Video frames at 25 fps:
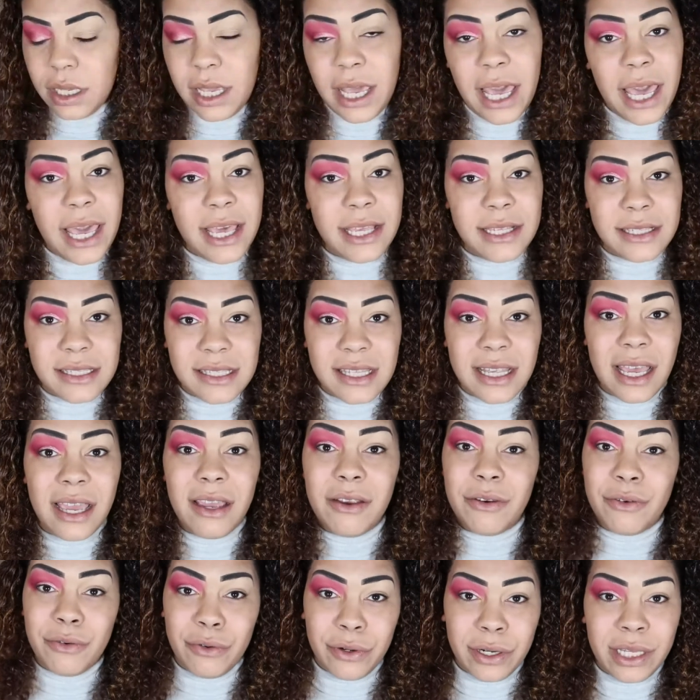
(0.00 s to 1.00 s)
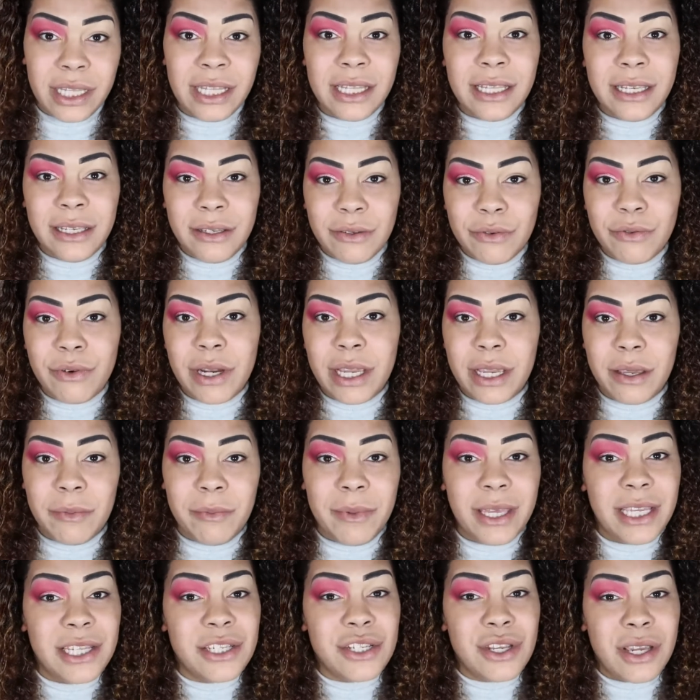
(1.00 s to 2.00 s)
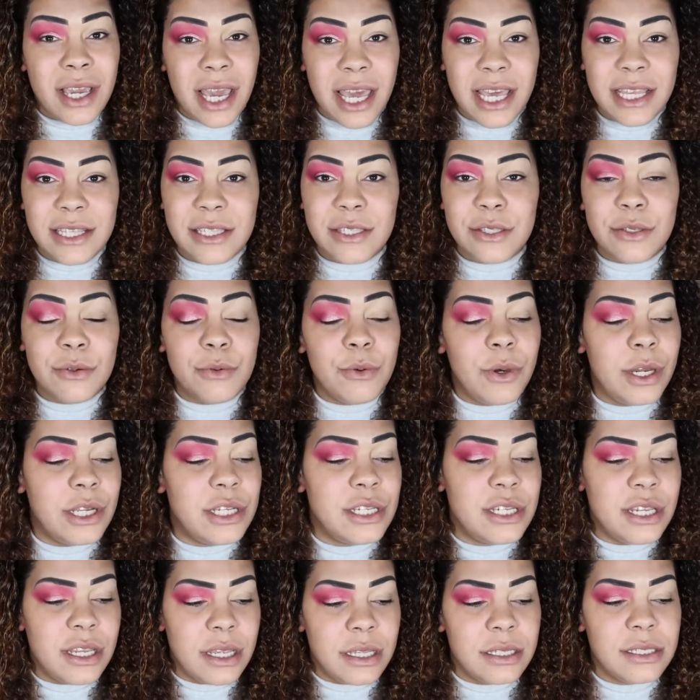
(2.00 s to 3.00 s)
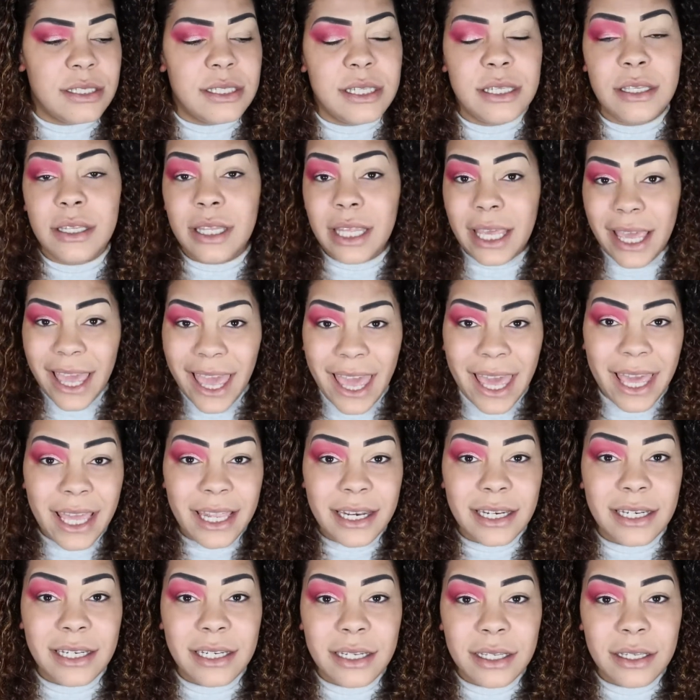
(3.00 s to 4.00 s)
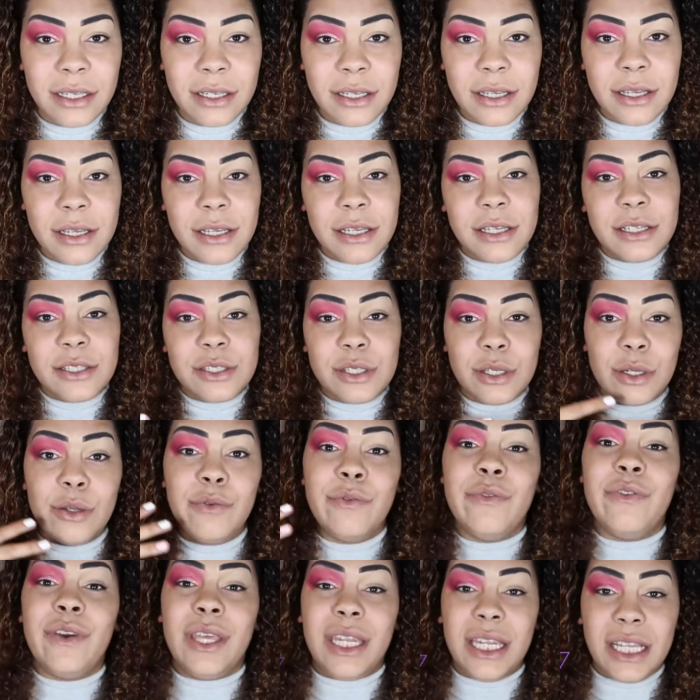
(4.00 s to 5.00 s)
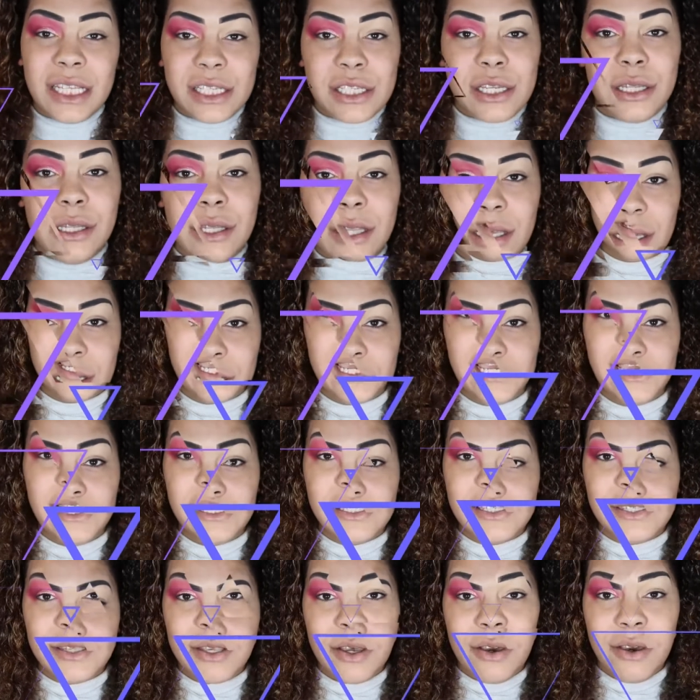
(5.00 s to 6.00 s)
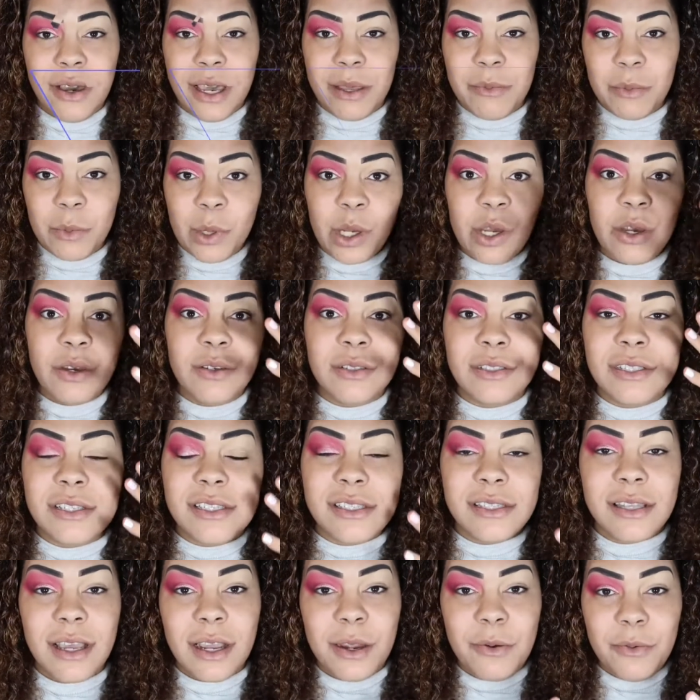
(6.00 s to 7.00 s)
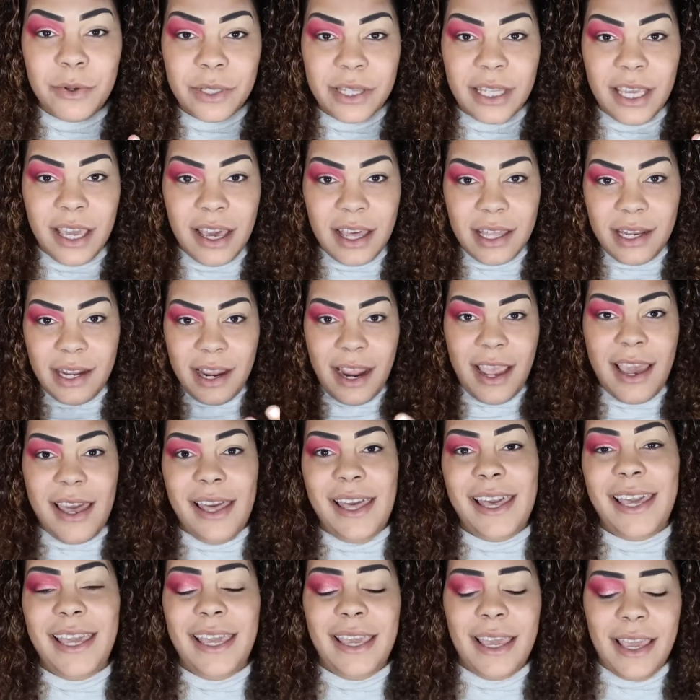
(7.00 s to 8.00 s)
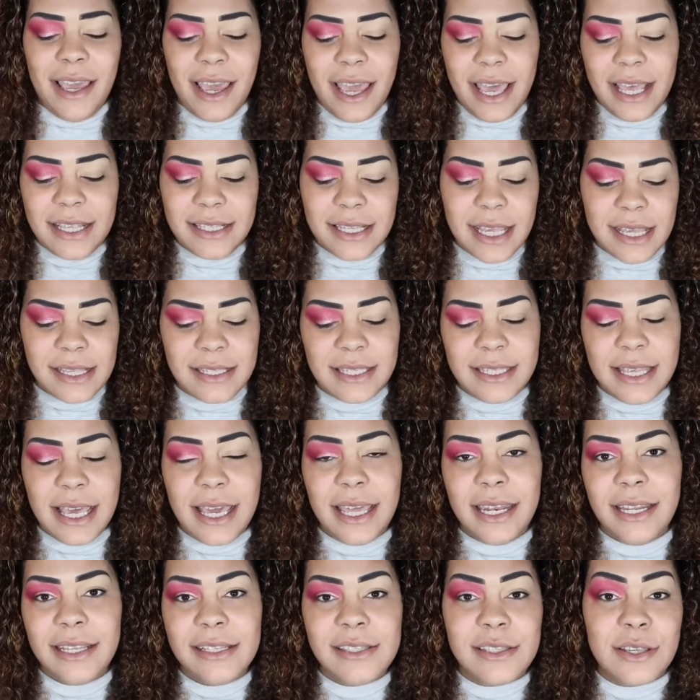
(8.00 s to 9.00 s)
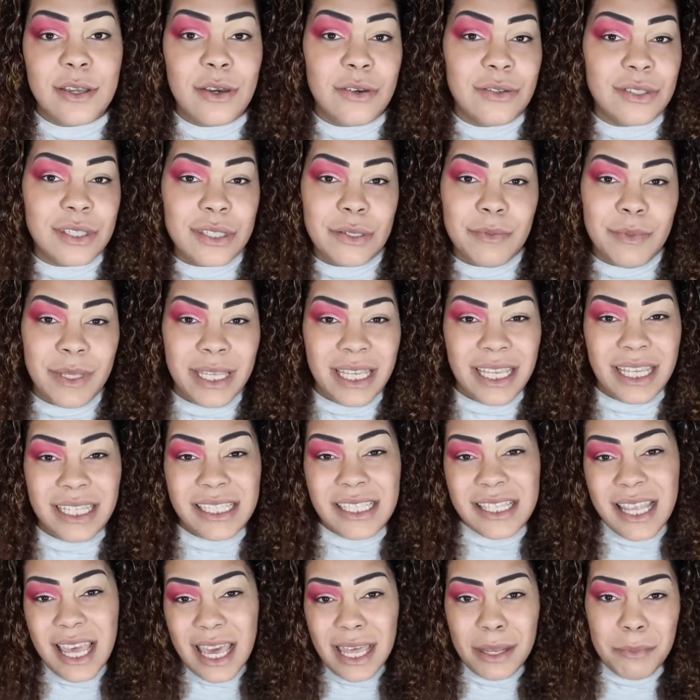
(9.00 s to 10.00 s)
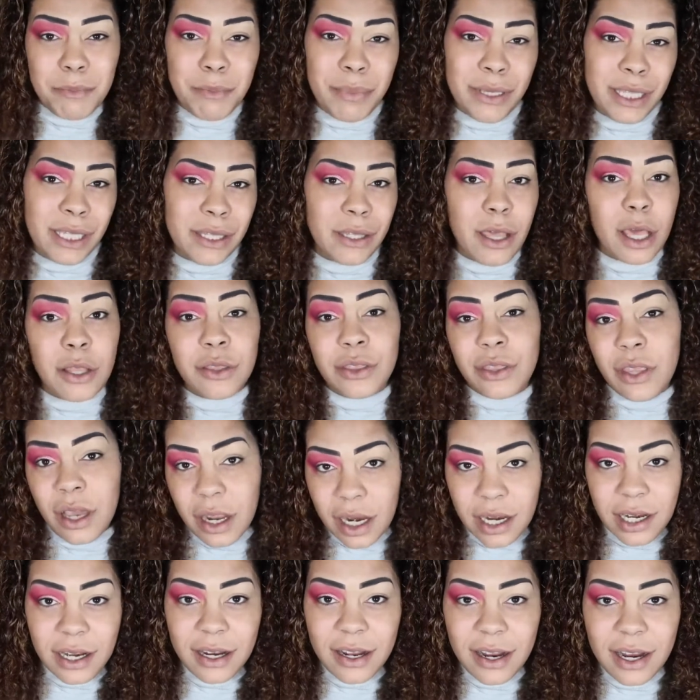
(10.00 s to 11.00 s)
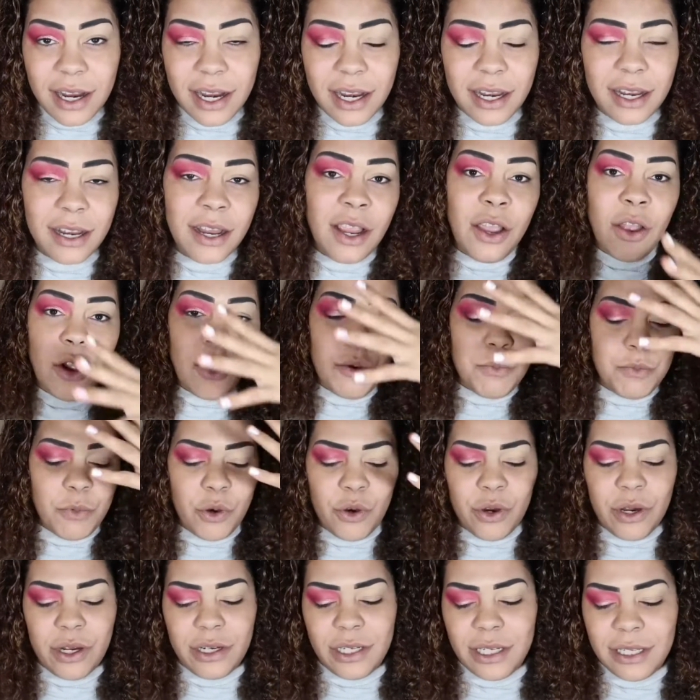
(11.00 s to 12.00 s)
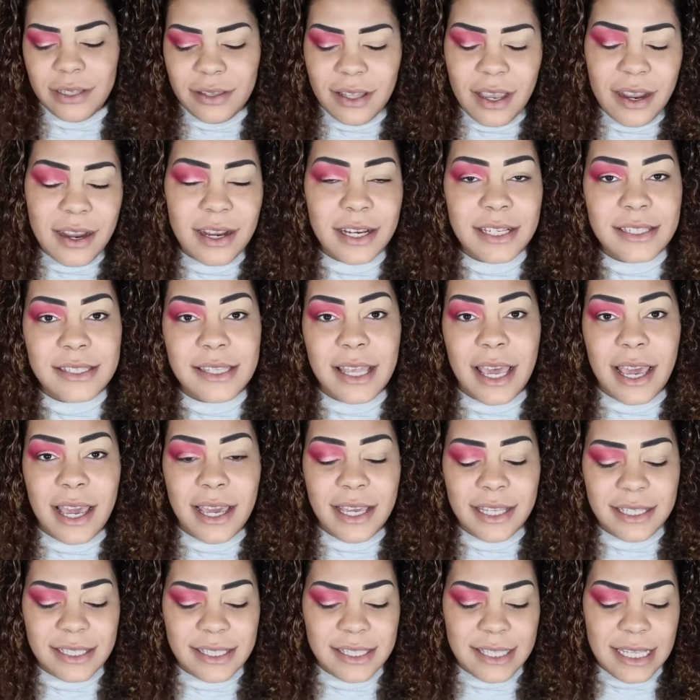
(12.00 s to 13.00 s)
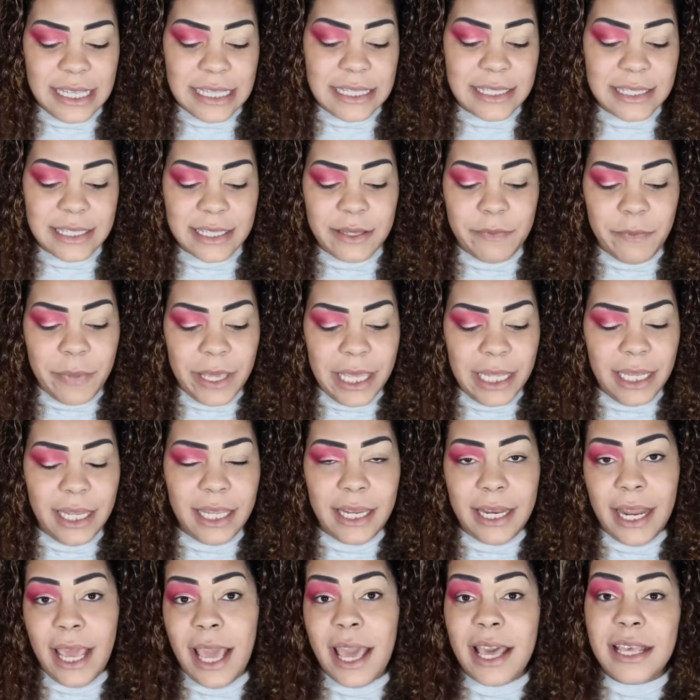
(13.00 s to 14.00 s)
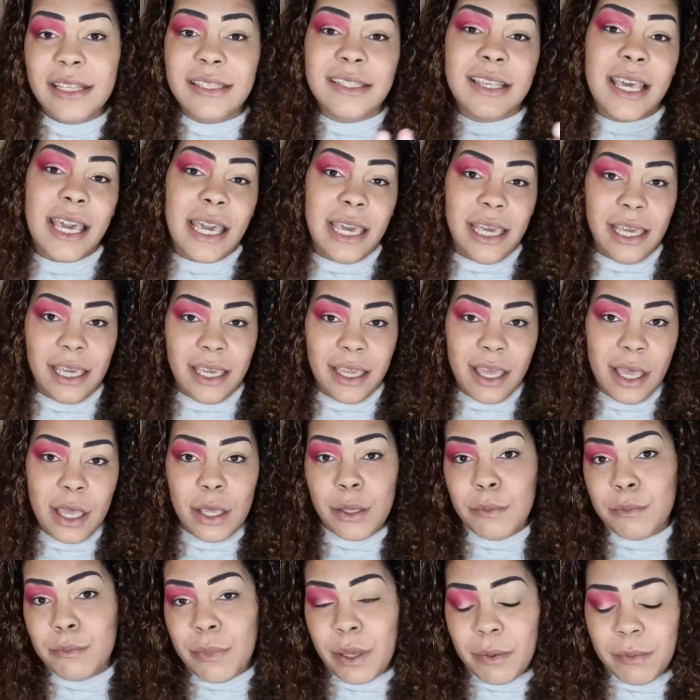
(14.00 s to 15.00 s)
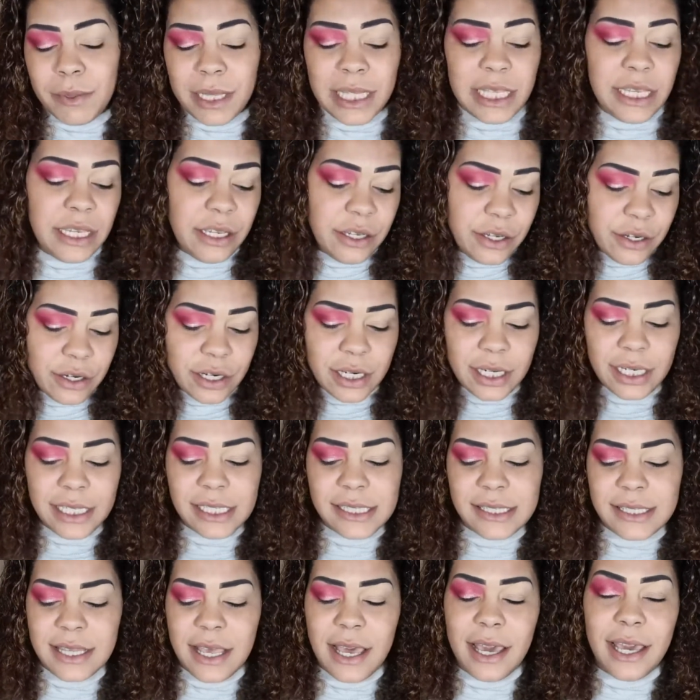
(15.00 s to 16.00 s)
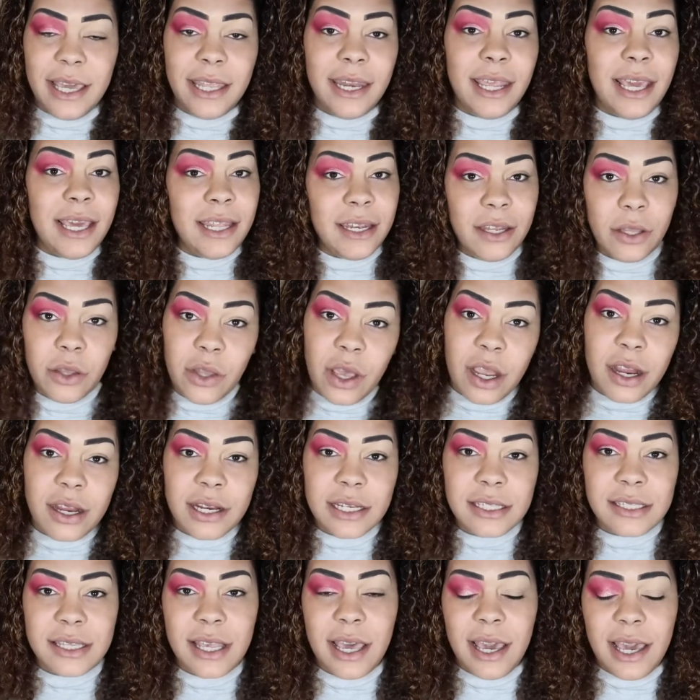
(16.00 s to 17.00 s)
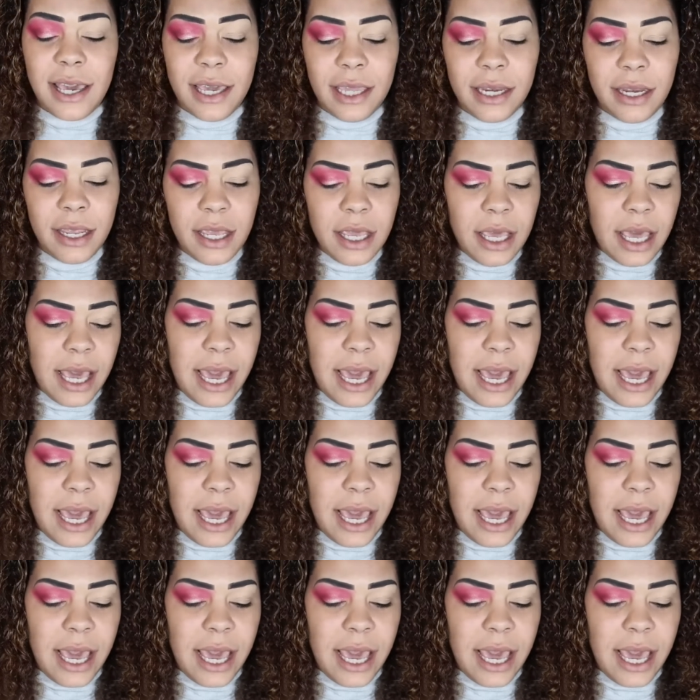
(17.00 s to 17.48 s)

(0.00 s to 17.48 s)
You guys, I really recommend you guys to watch until the end, to the finished look. Okay, so I'm going to start with the other eye. As I said, it's going to be a tad bit darker, more on the dark side, since the palette has a bubbly girly side and a dark side.